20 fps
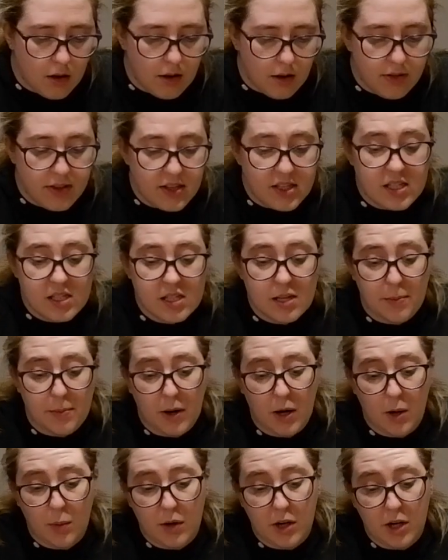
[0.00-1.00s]
And this is the
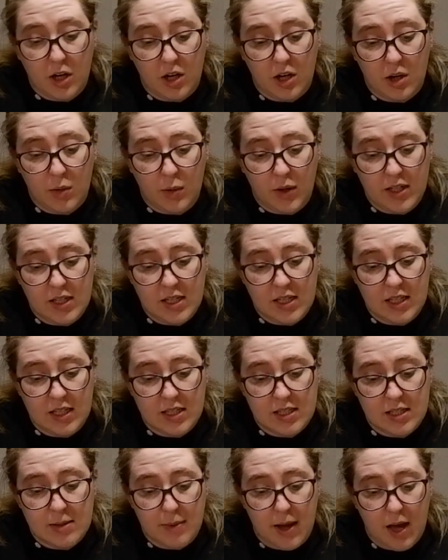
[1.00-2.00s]
part where you're going to
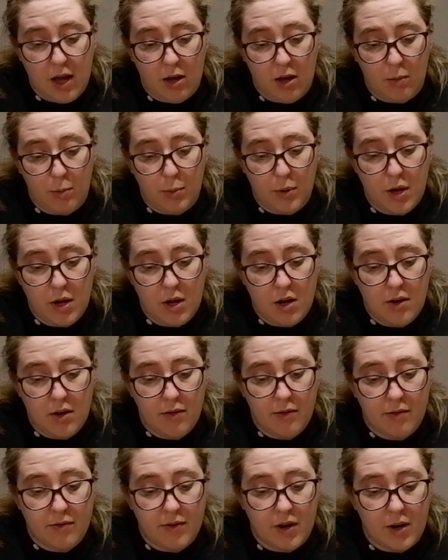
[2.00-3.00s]
need some help
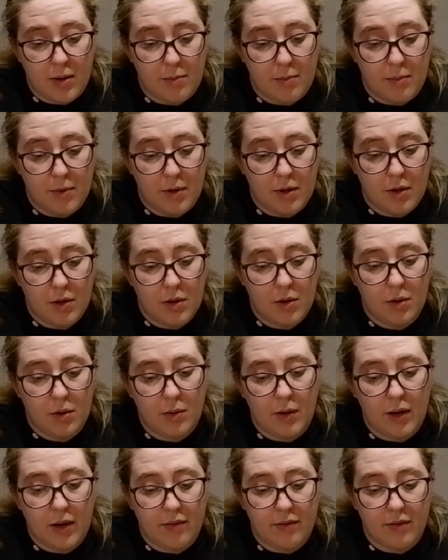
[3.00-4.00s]
from
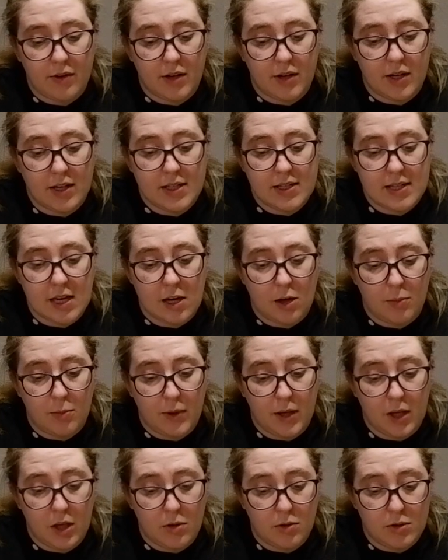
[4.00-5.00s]
whoever is
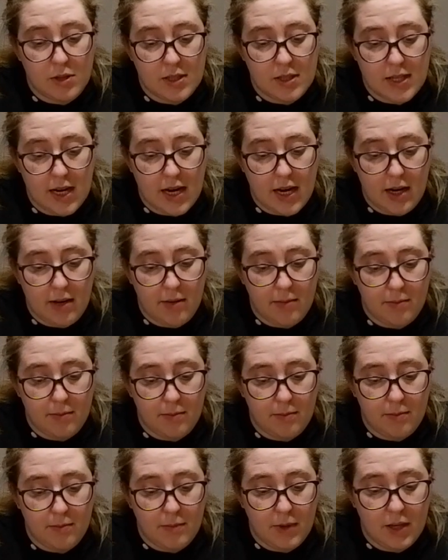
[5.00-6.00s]
helping you today,
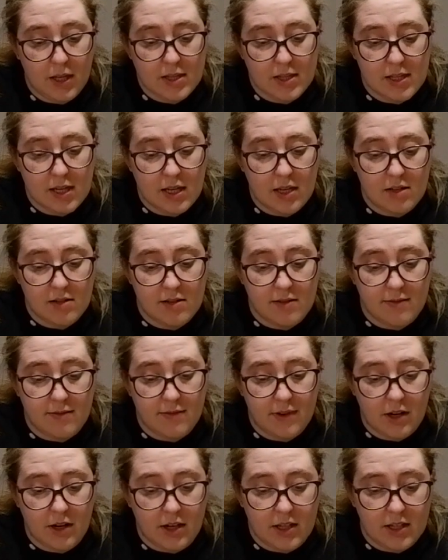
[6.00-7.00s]
because it is
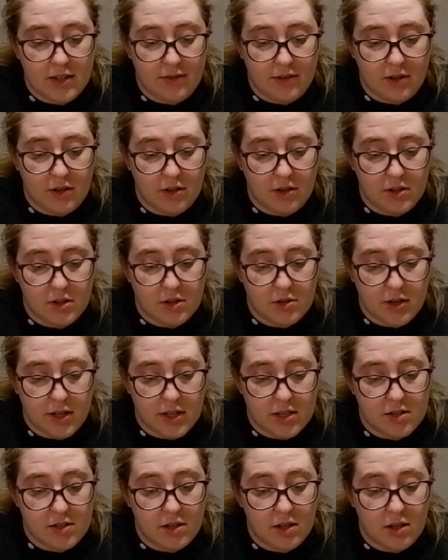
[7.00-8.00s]
very difficult to
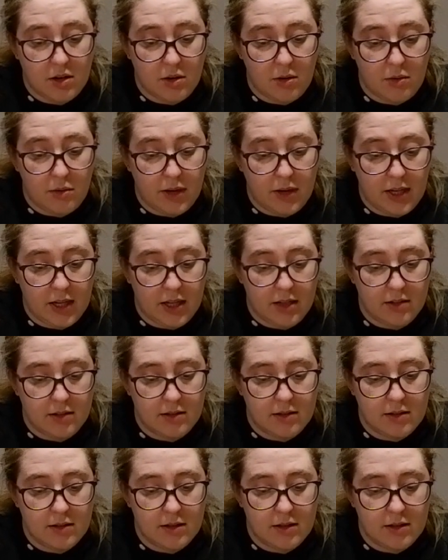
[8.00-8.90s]
trace your own hand.